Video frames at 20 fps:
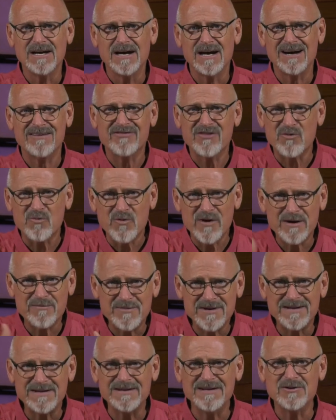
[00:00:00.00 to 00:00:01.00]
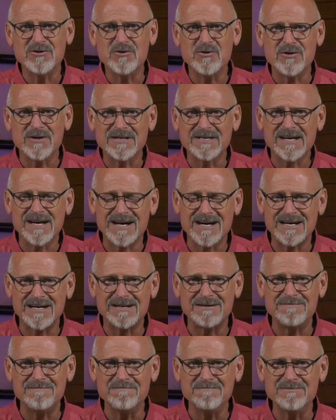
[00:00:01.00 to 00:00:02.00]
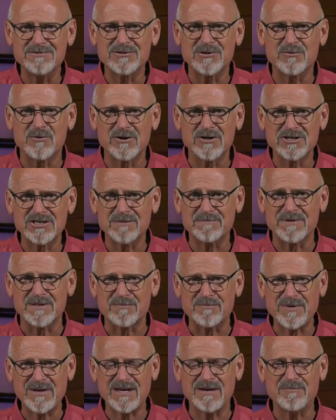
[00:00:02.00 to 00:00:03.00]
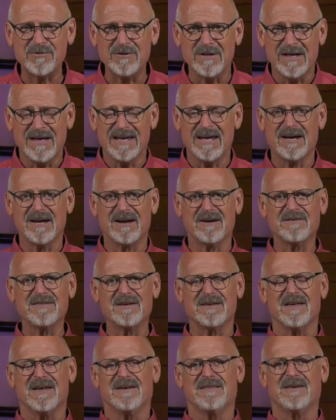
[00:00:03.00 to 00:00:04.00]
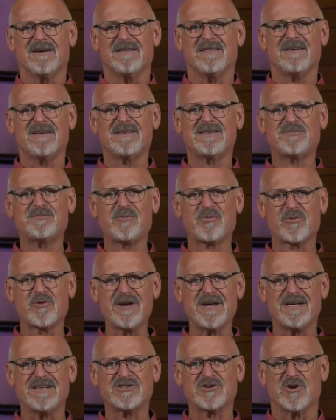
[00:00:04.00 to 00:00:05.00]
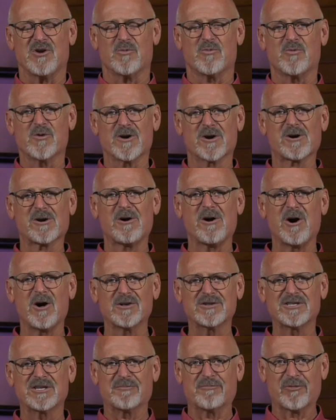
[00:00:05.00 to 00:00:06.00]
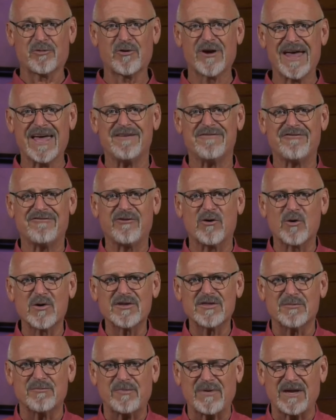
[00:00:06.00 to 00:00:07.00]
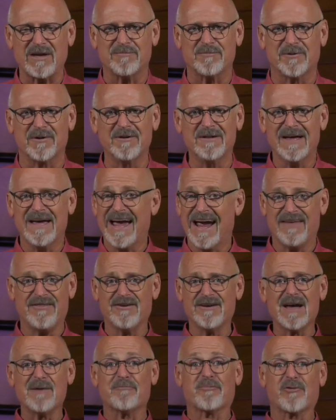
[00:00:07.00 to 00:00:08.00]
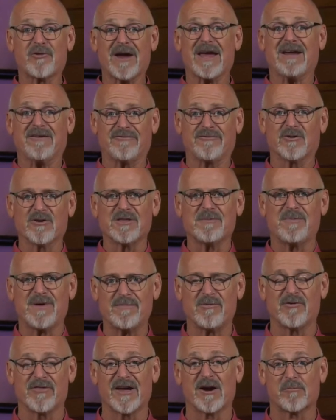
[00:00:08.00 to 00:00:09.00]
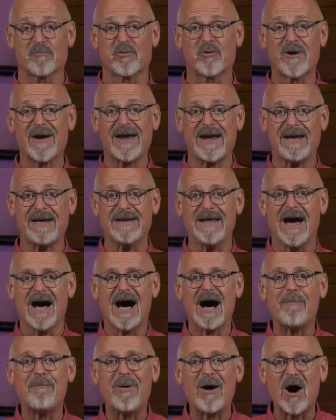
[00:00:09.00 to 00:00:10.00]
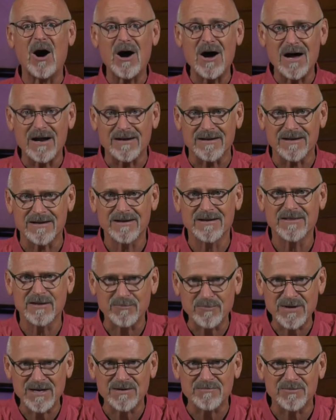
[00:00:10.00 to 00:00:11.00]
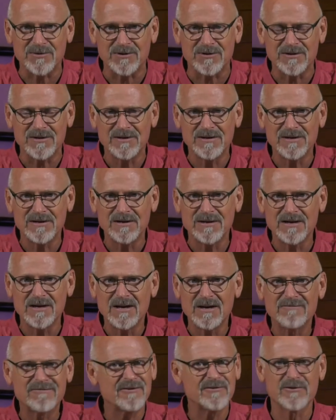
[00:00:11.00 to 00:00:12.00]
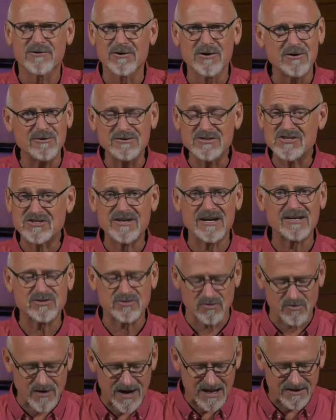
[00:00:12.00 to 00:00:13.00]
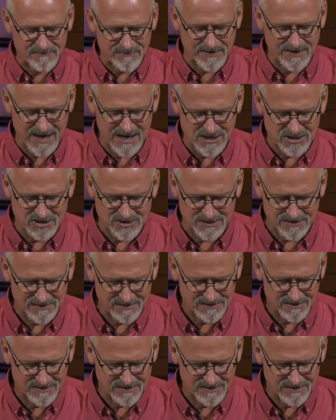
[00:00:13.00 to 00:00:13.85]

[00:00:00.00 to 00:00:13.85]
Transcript: of the women who had come to worship with the people? Here, these priests were called to pray for the people, and they're not praying for the people, they're praying upon the people for their own sexual gratification.